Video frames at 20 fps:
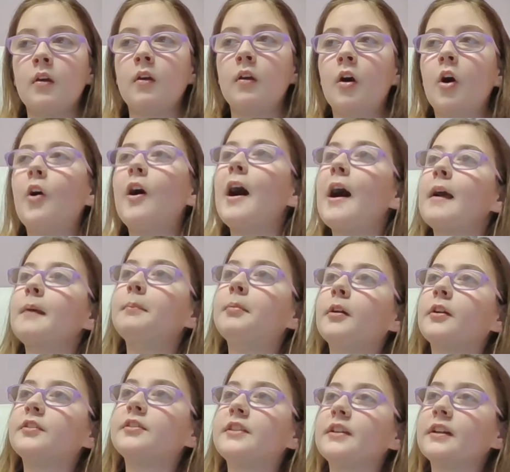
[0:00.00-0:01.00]
"Oh, hi,
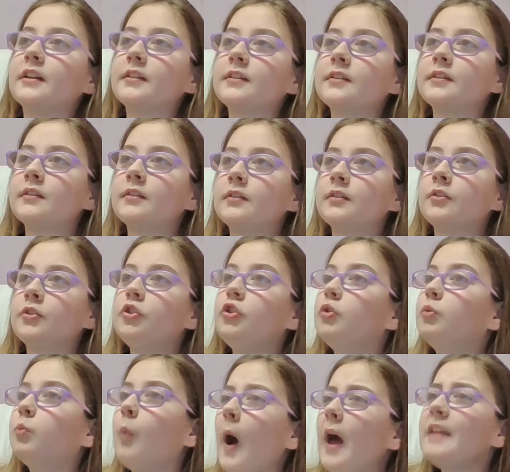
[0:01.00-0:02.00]
Perseus. You
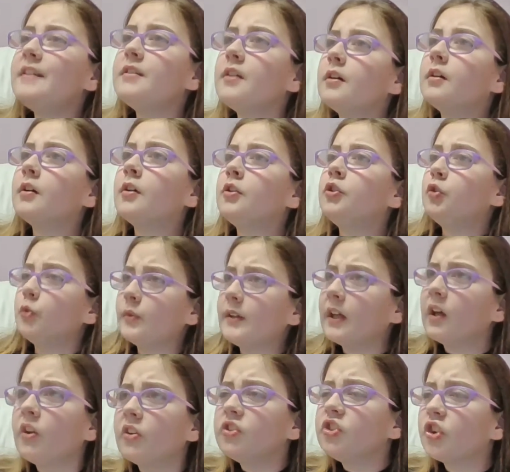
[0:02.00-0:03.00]
what? You
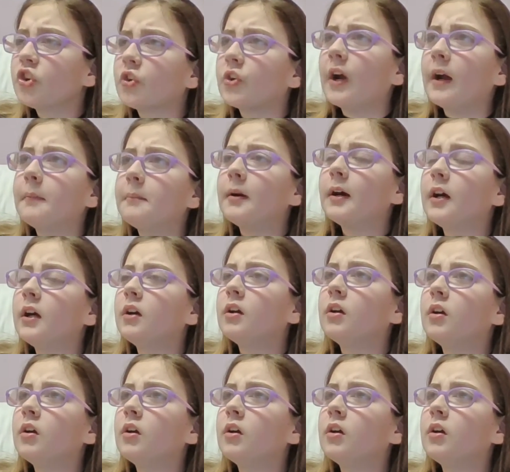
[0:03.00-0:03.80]
killed your grandpa?"